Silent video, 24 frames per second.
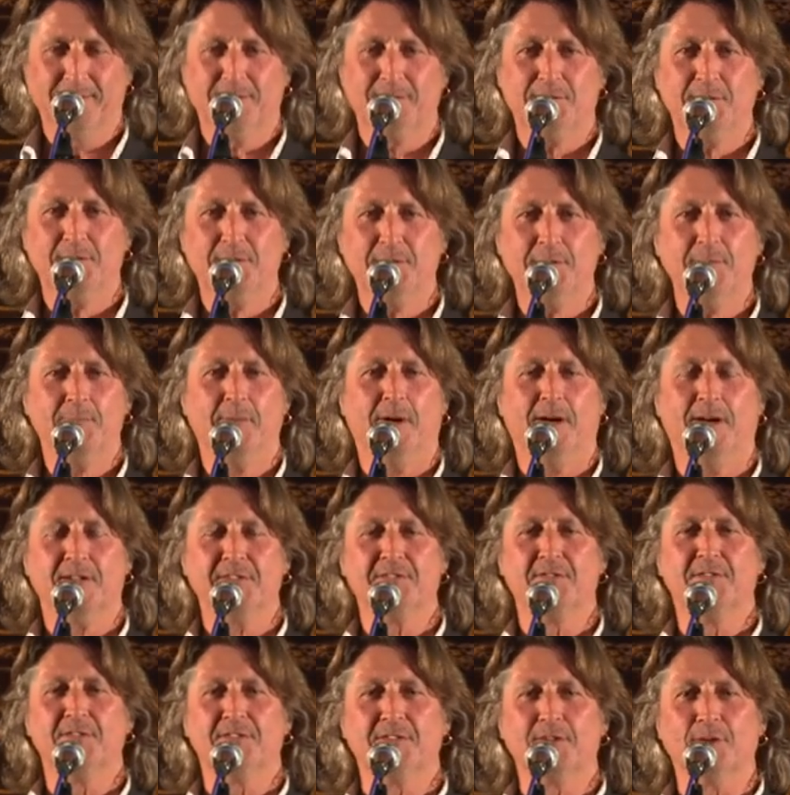Could you
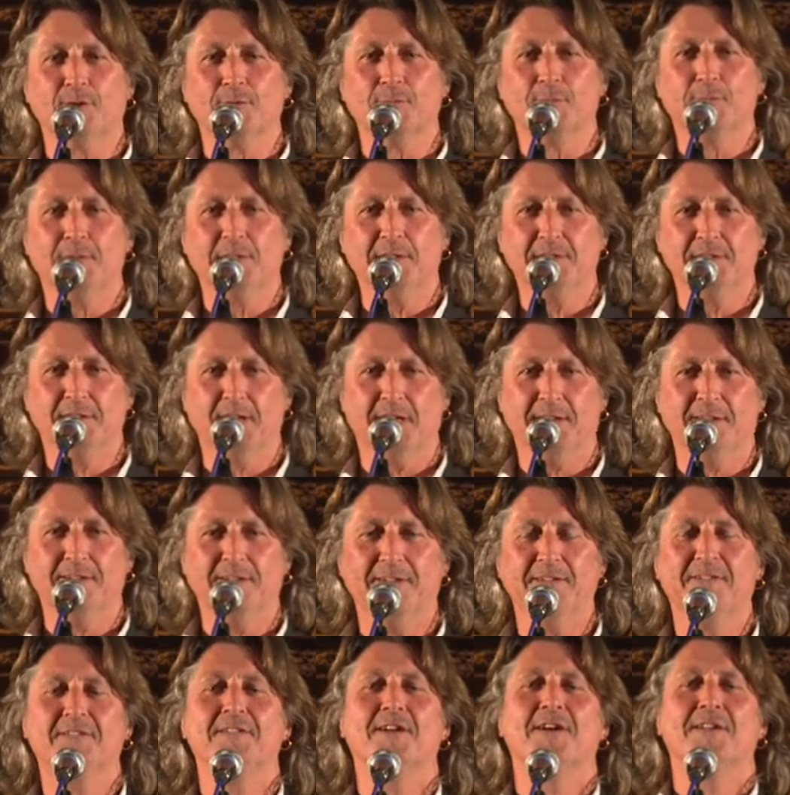pass the salt, please, Anna?
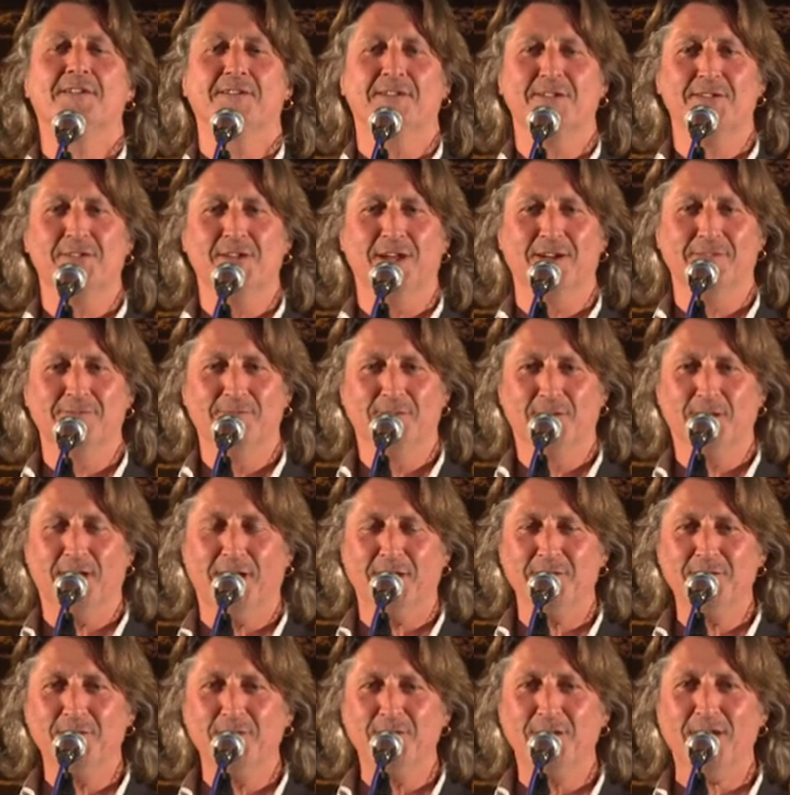Certainly, Jeff.
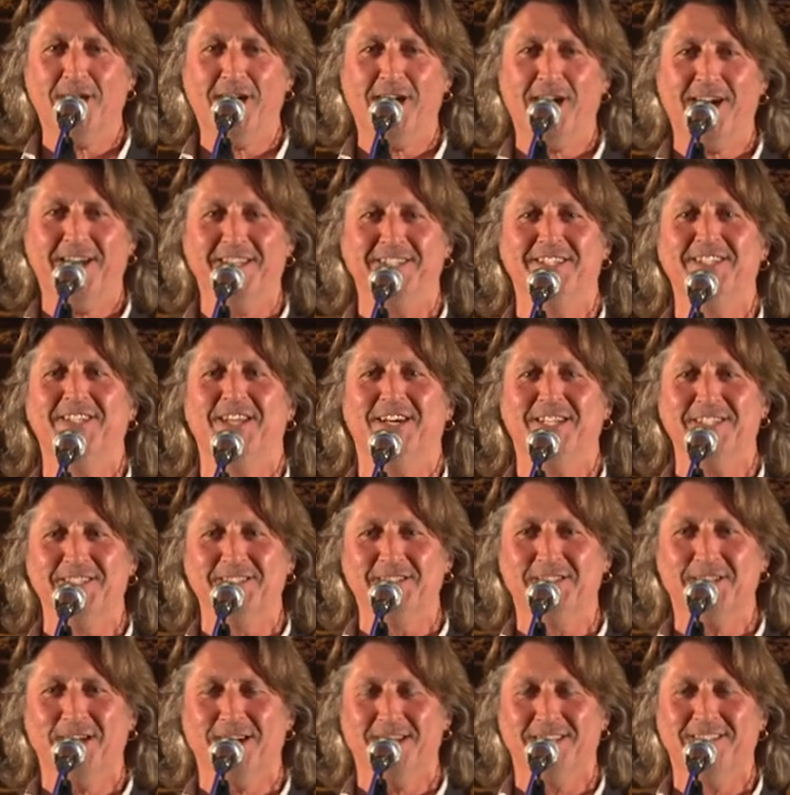Da da da
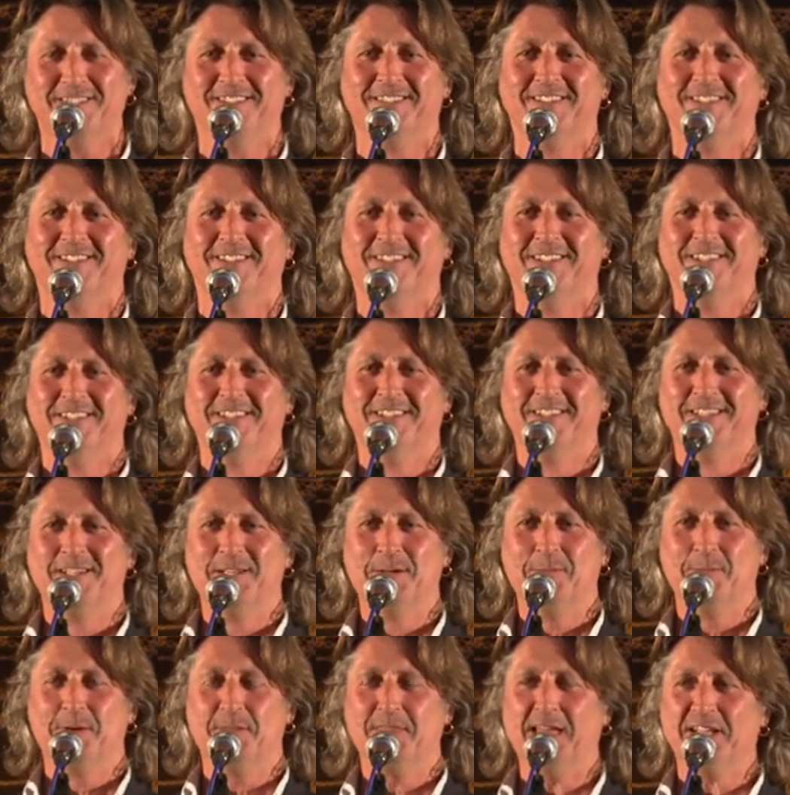da da.
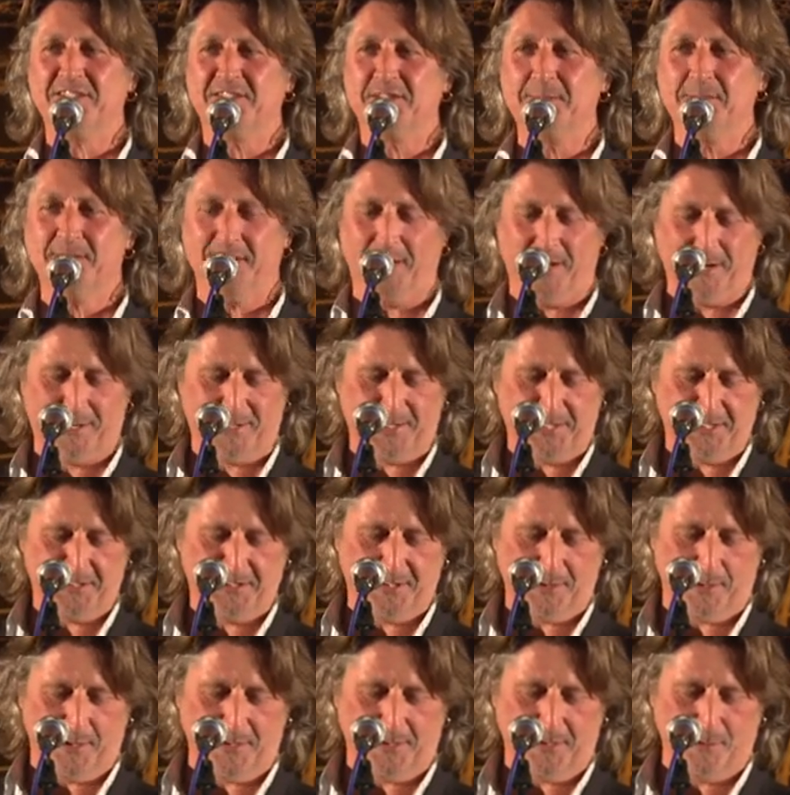But that's a bit ugly,
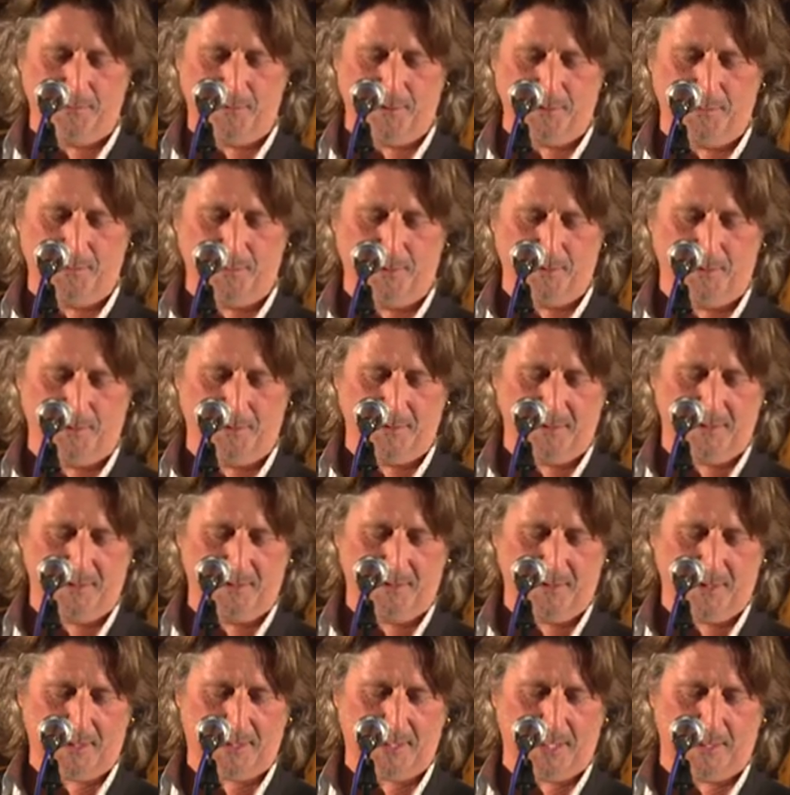so I don't want more
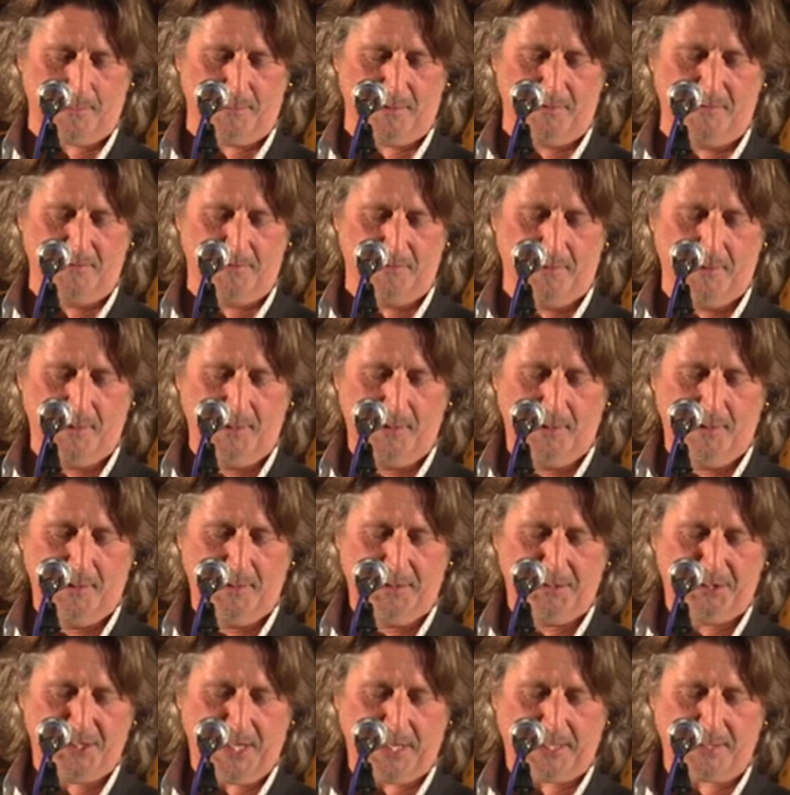than a couple of
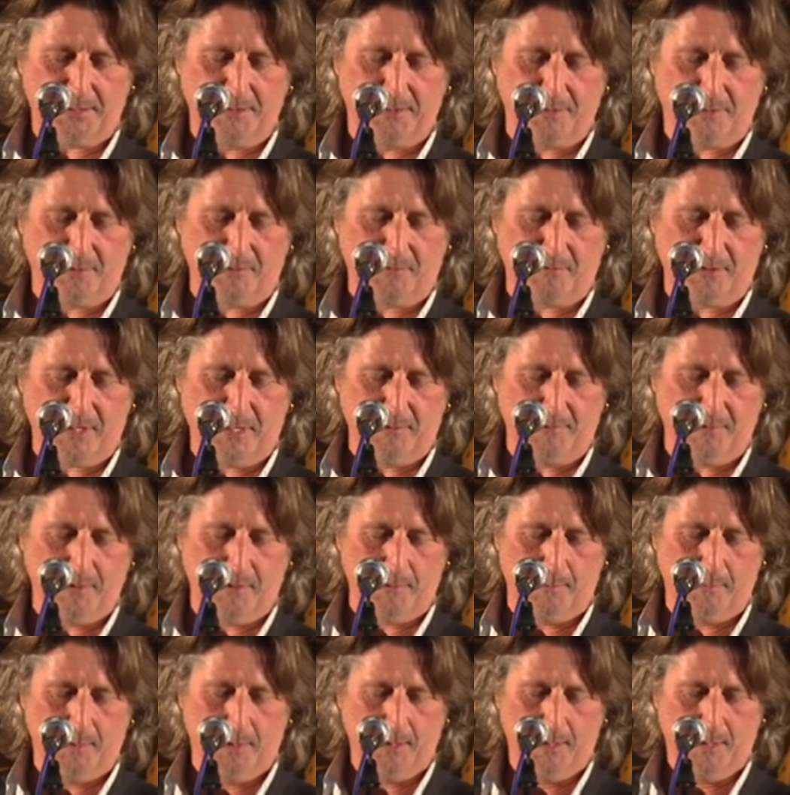seconds of
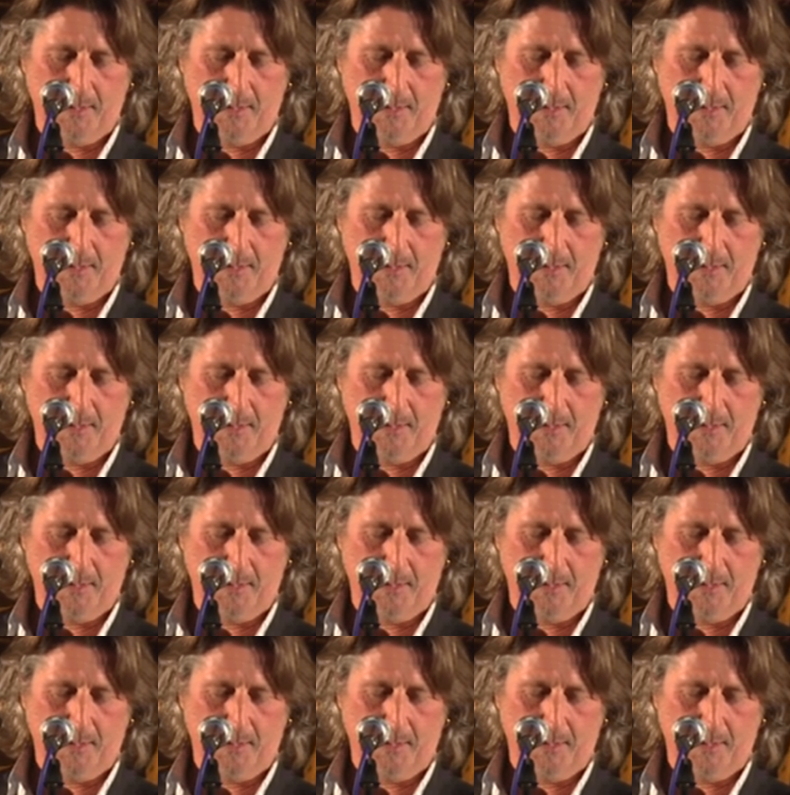reverb.